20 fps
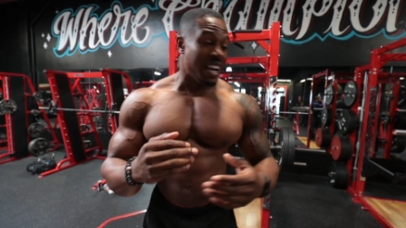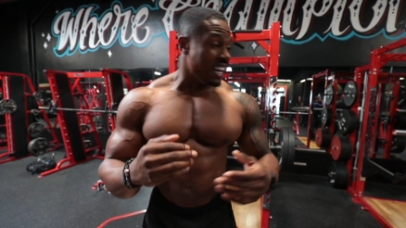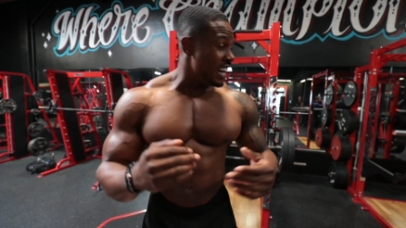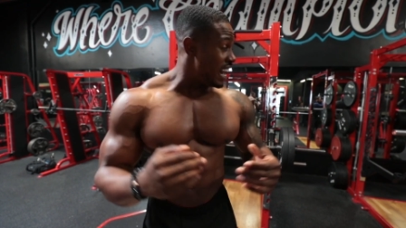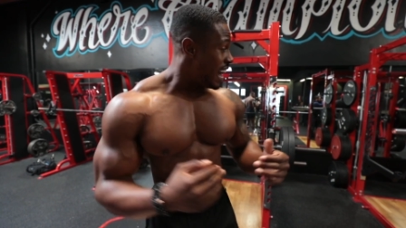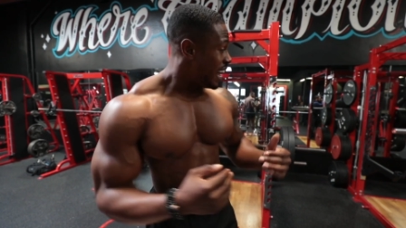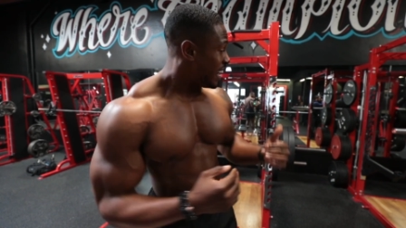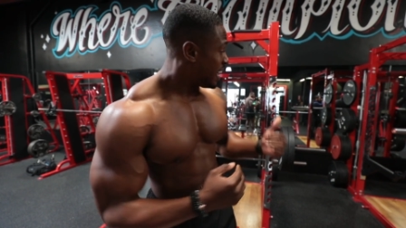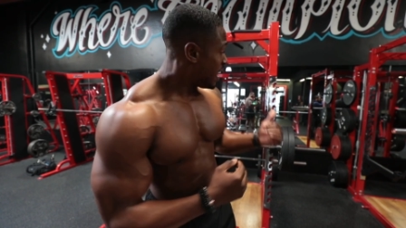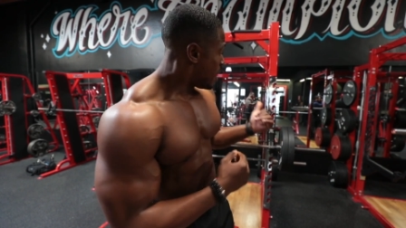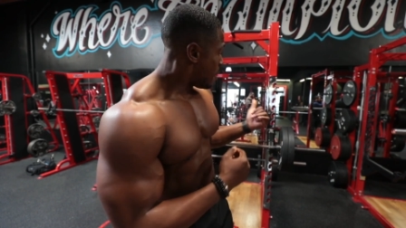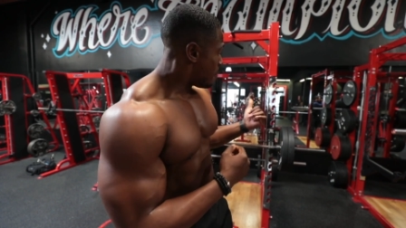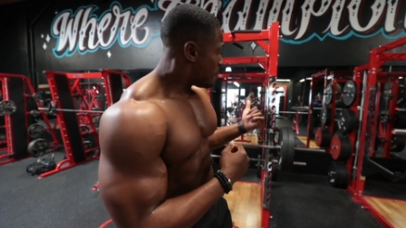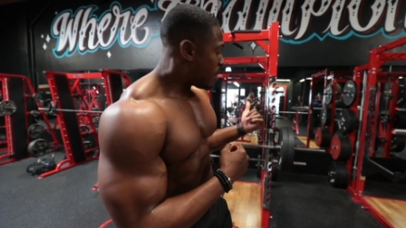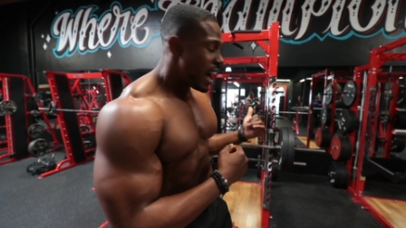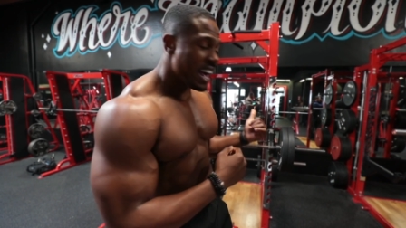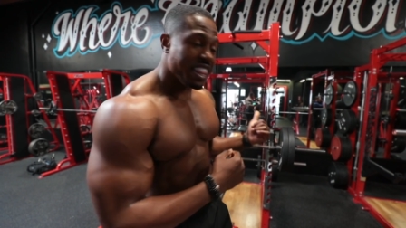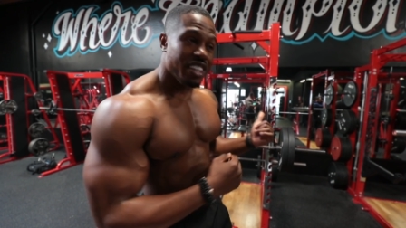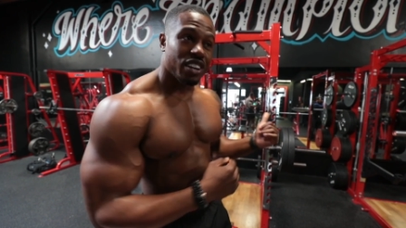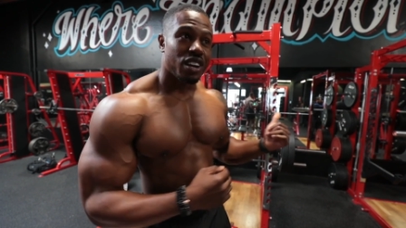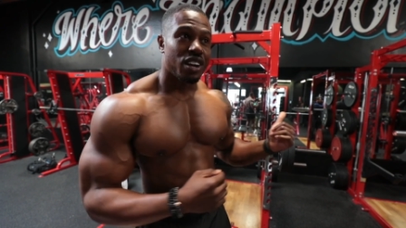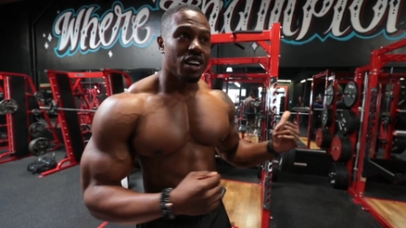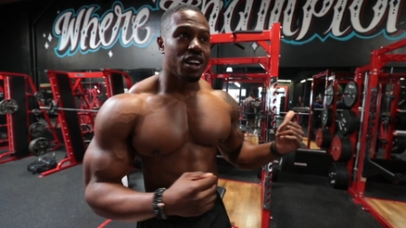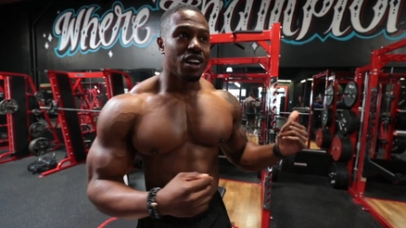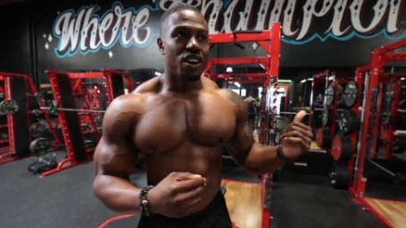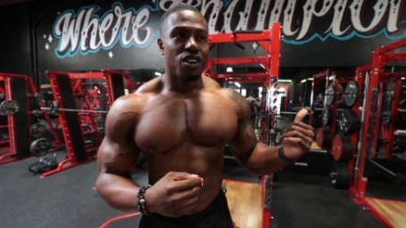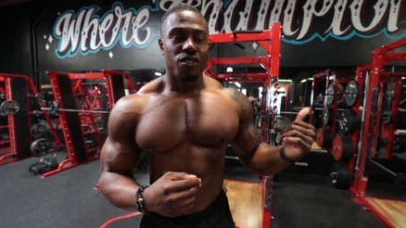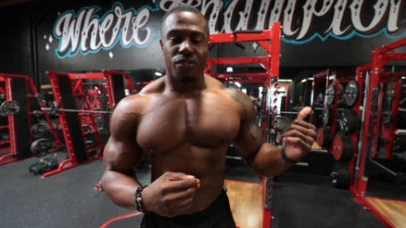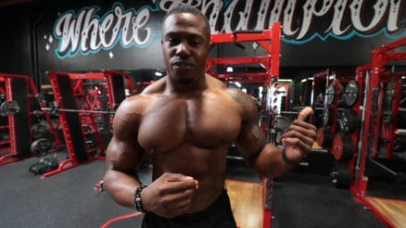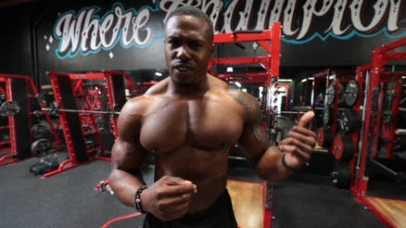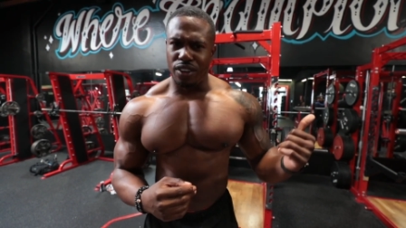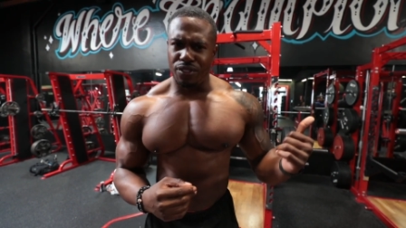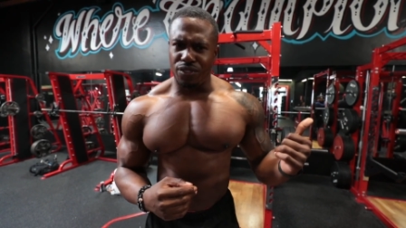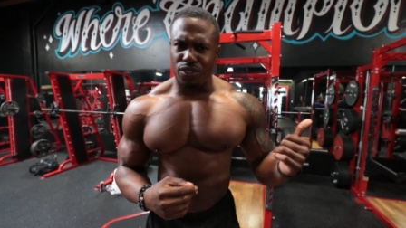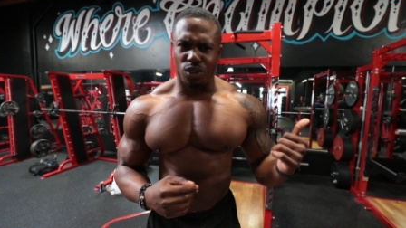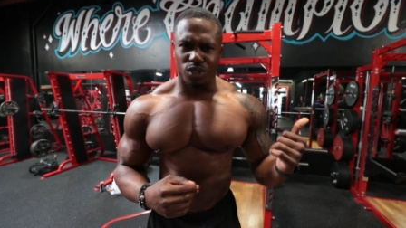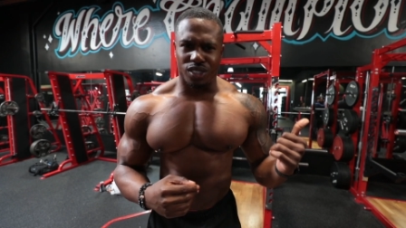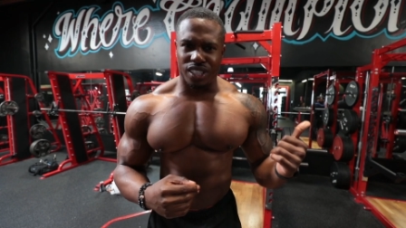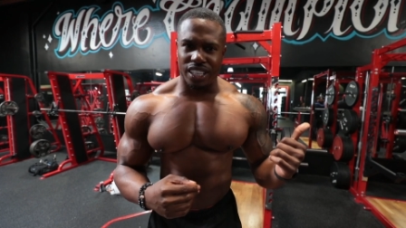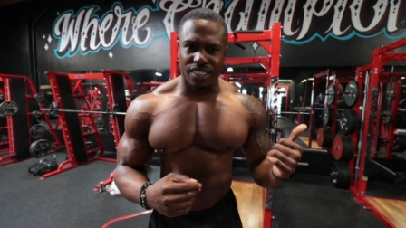Like by the 5th
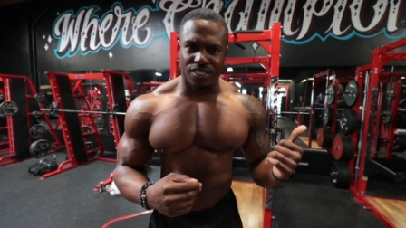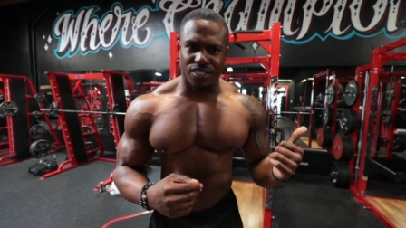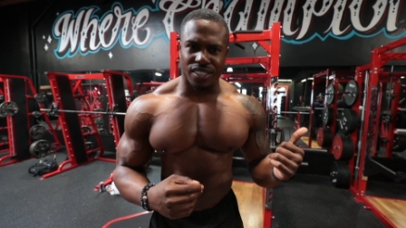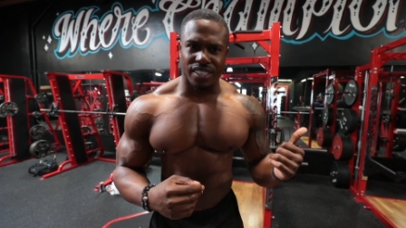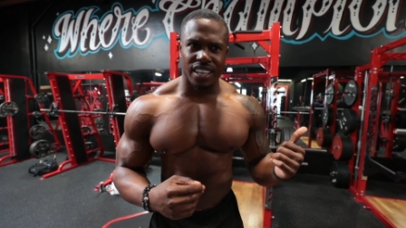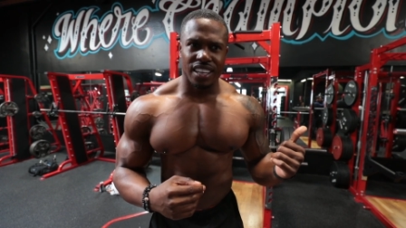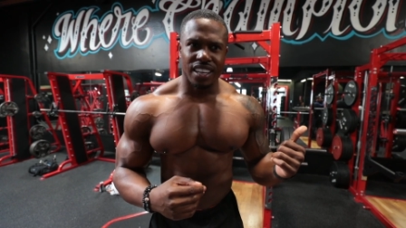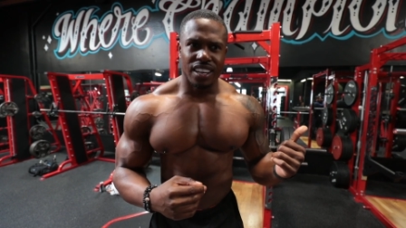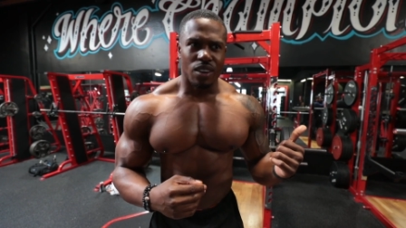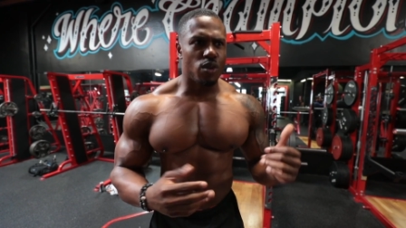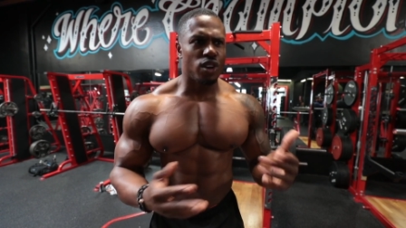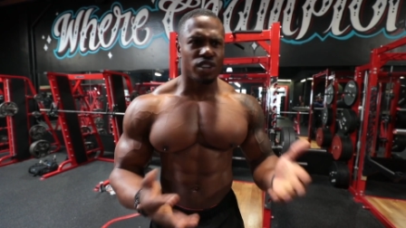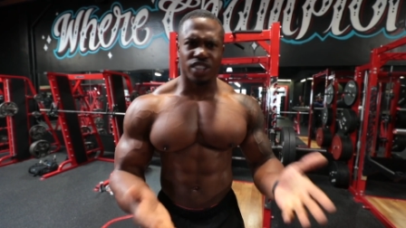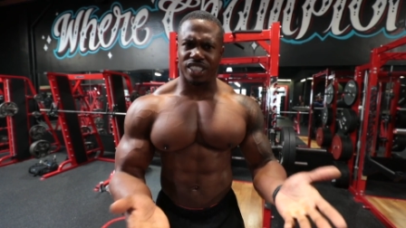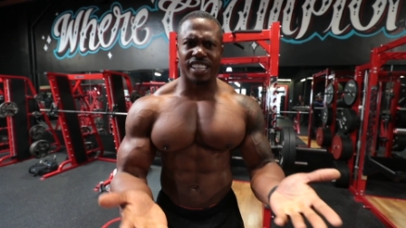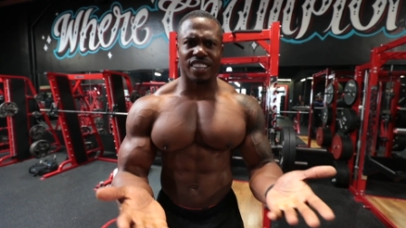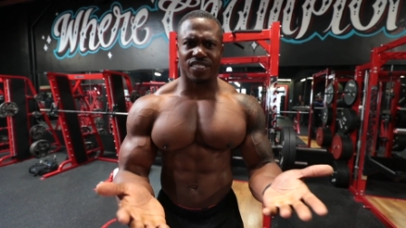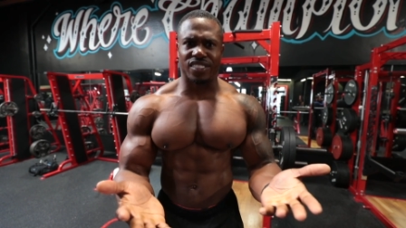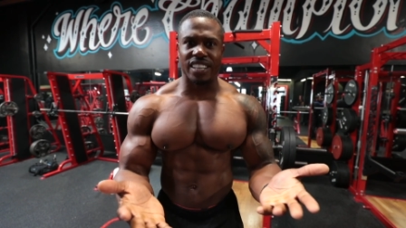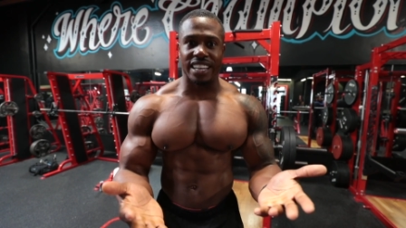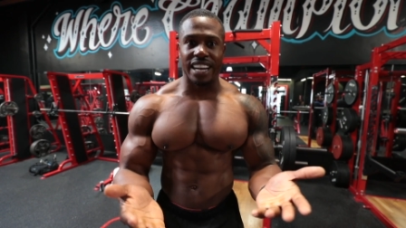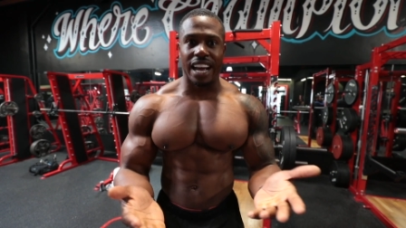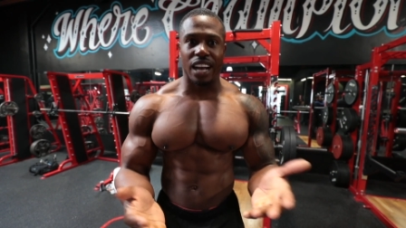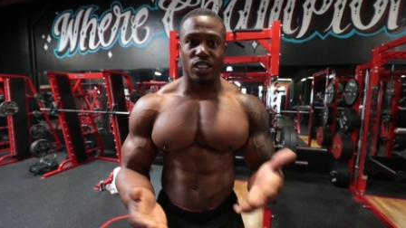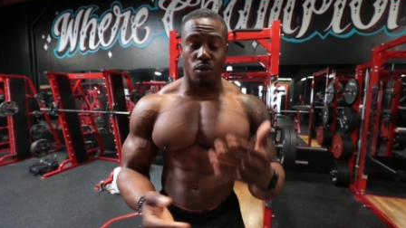or 6th, we're on the 6th set now,